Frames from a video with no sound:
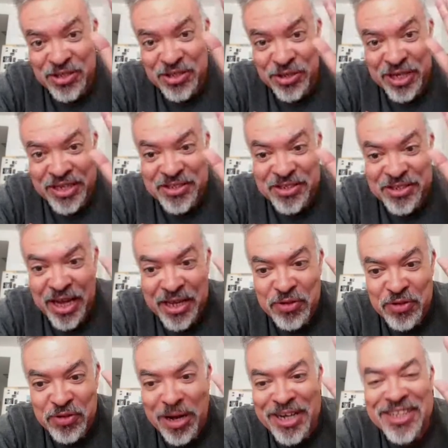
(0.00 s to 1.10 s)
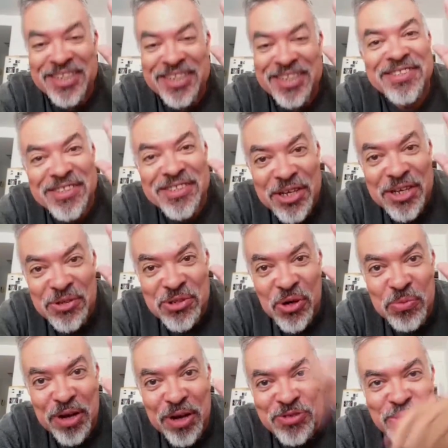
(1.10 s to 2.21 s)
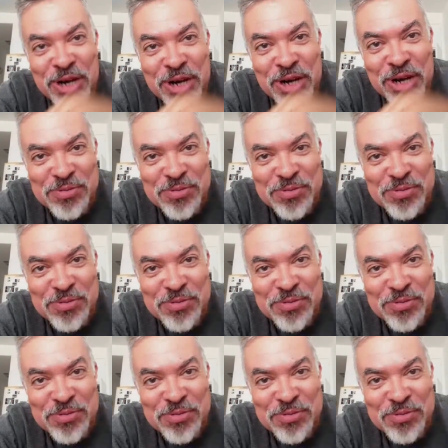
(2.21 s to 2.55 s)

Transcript: everybody. Thank Hi. you so much for having me.